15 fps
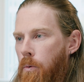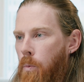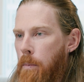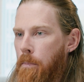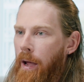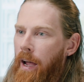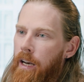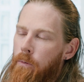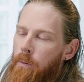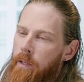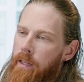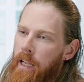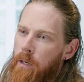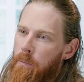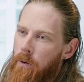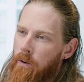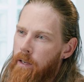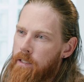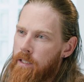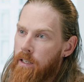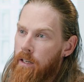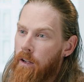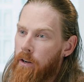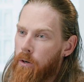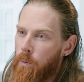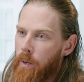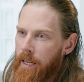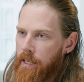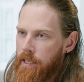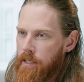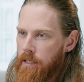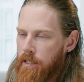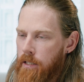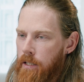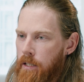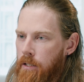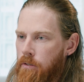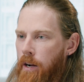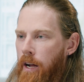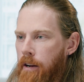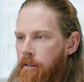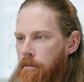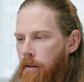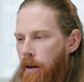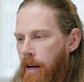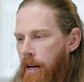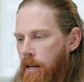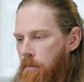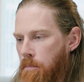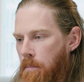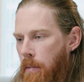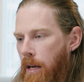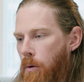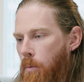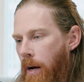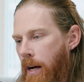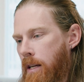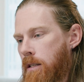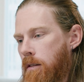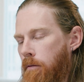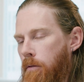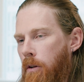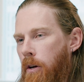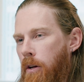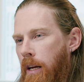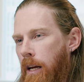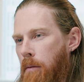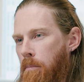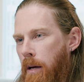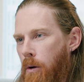We partner with A W S in a lot of ways to try and find better ways of learning,